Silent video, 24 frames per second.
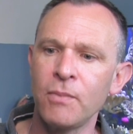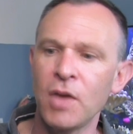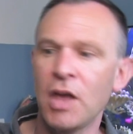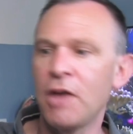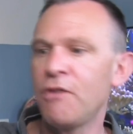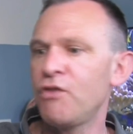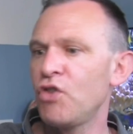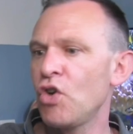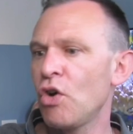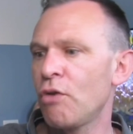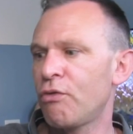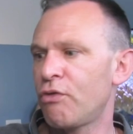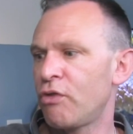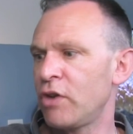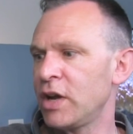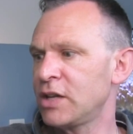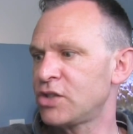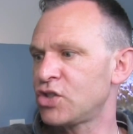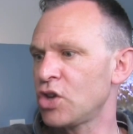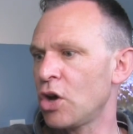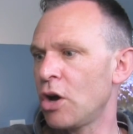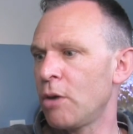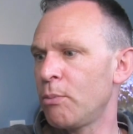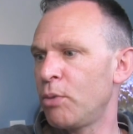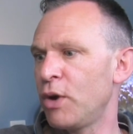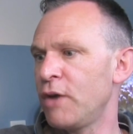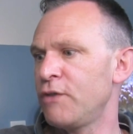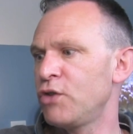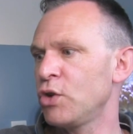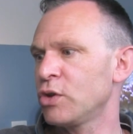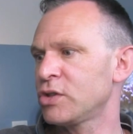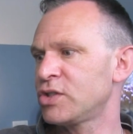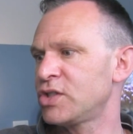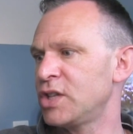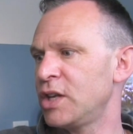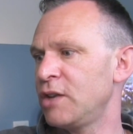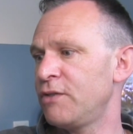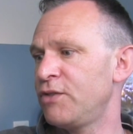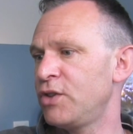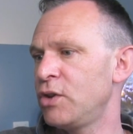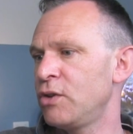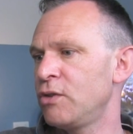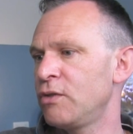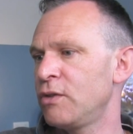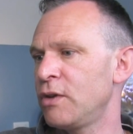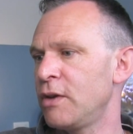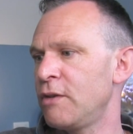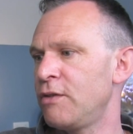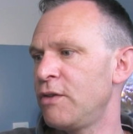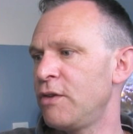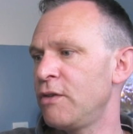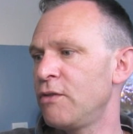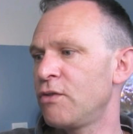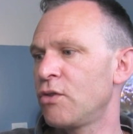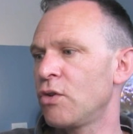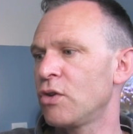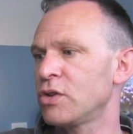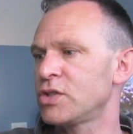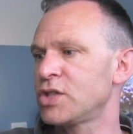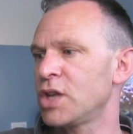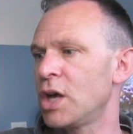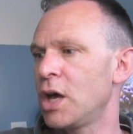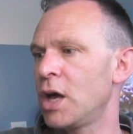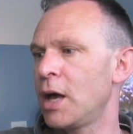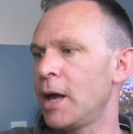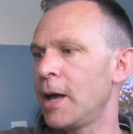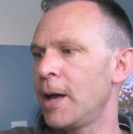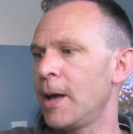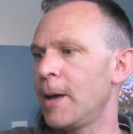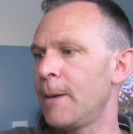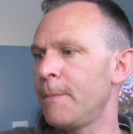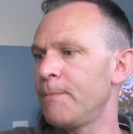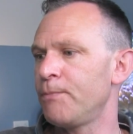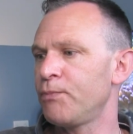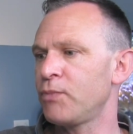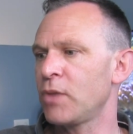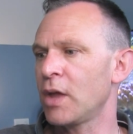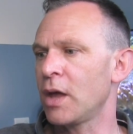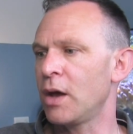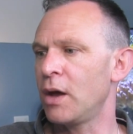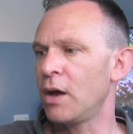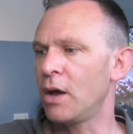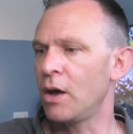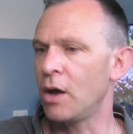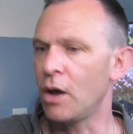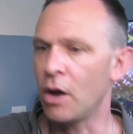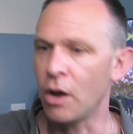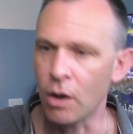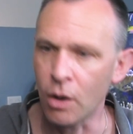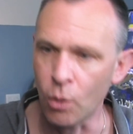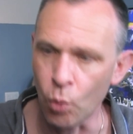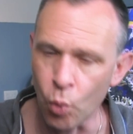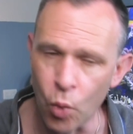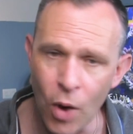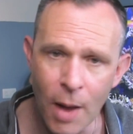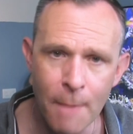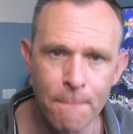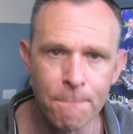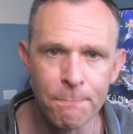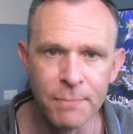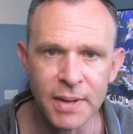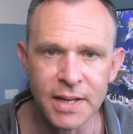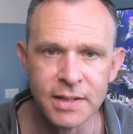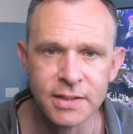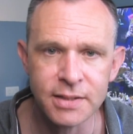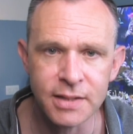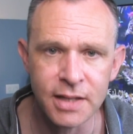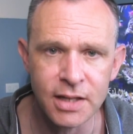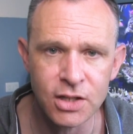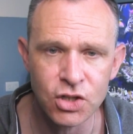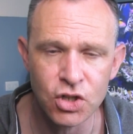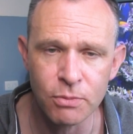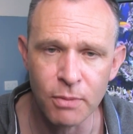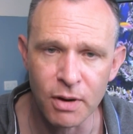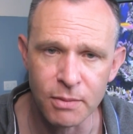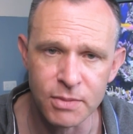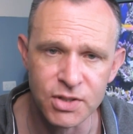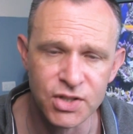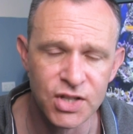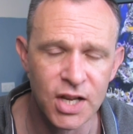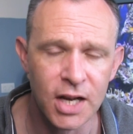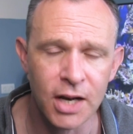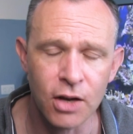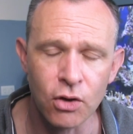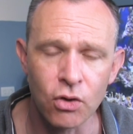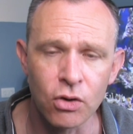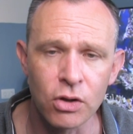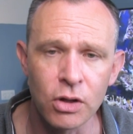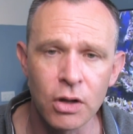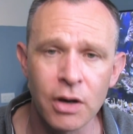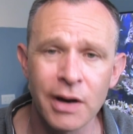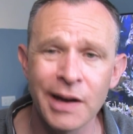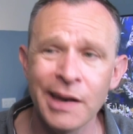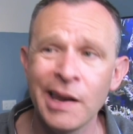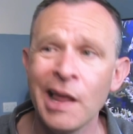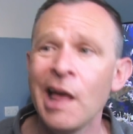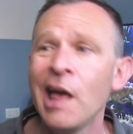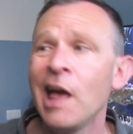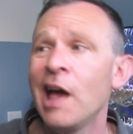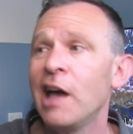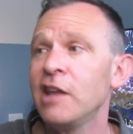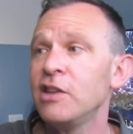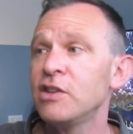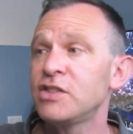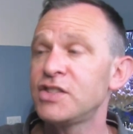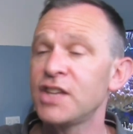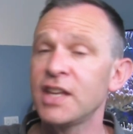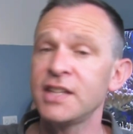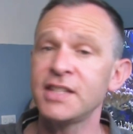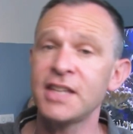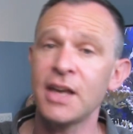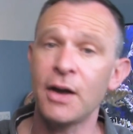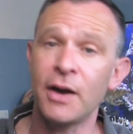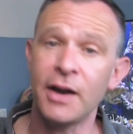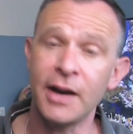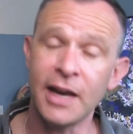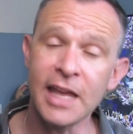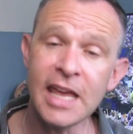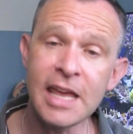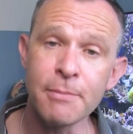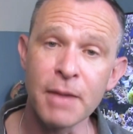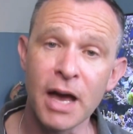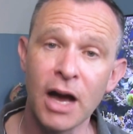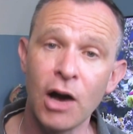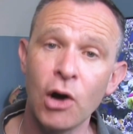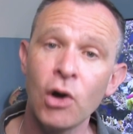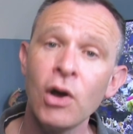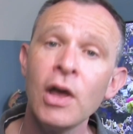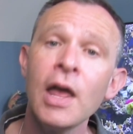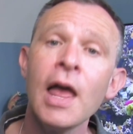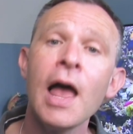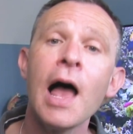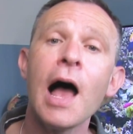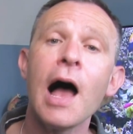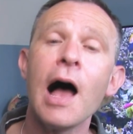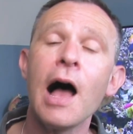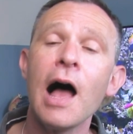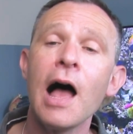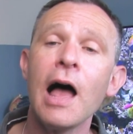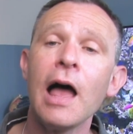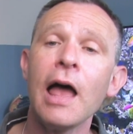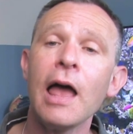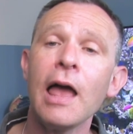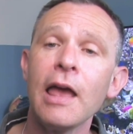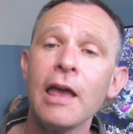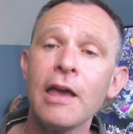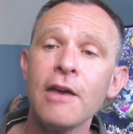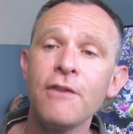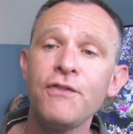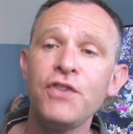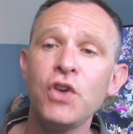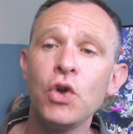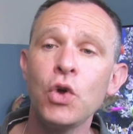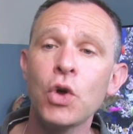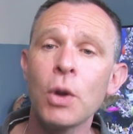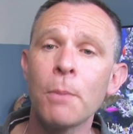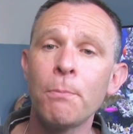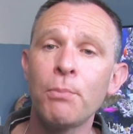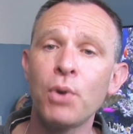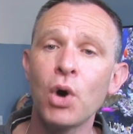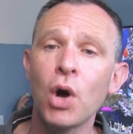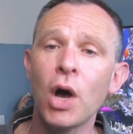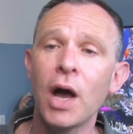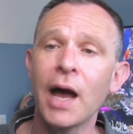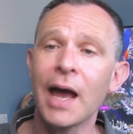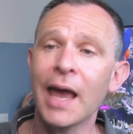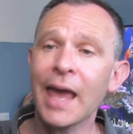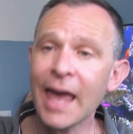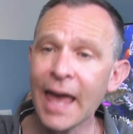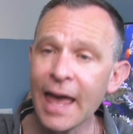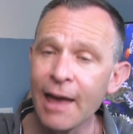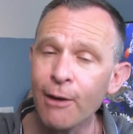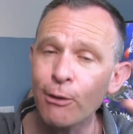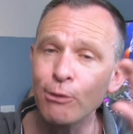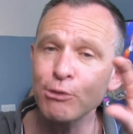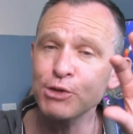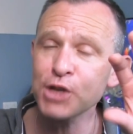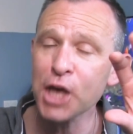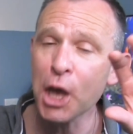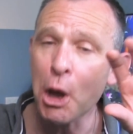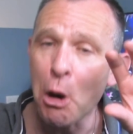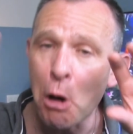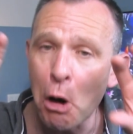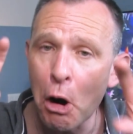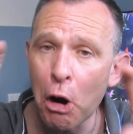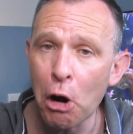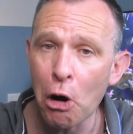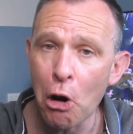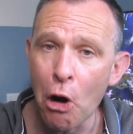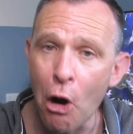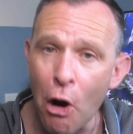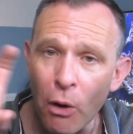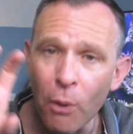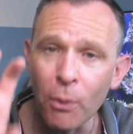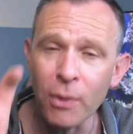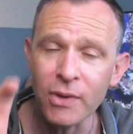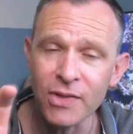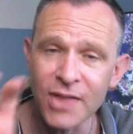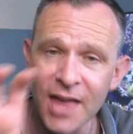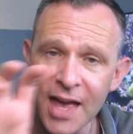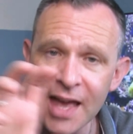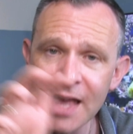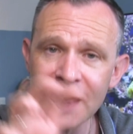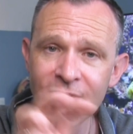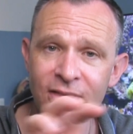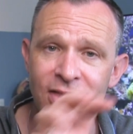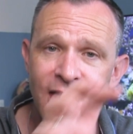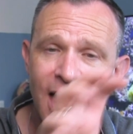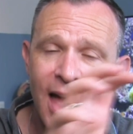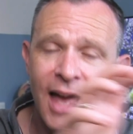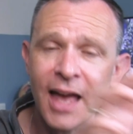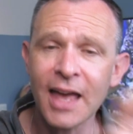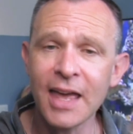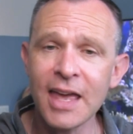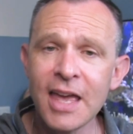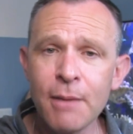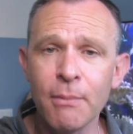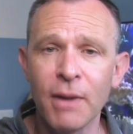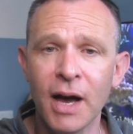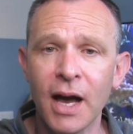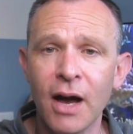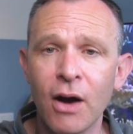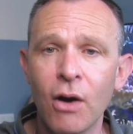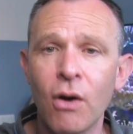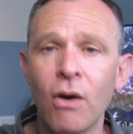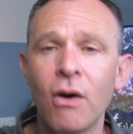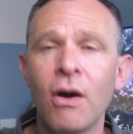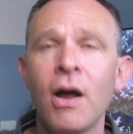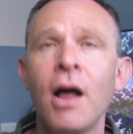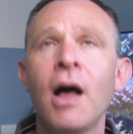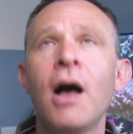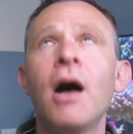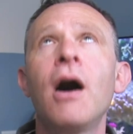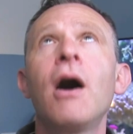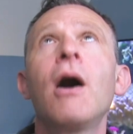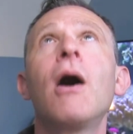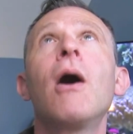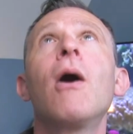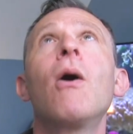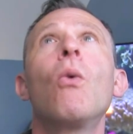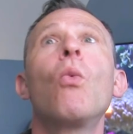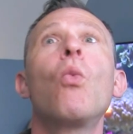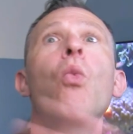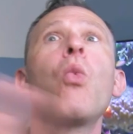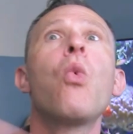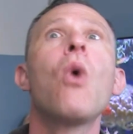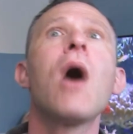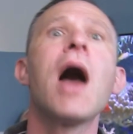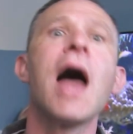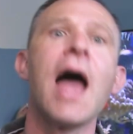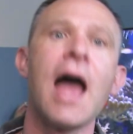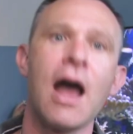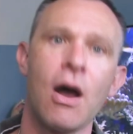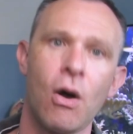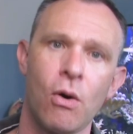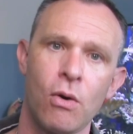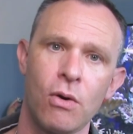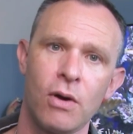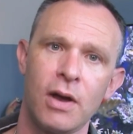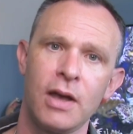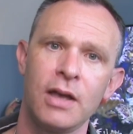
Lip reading: If you're, for example, if you've got a web business, you might be selling online, and you send out an email. If you can put a countdown clock within that email, wow!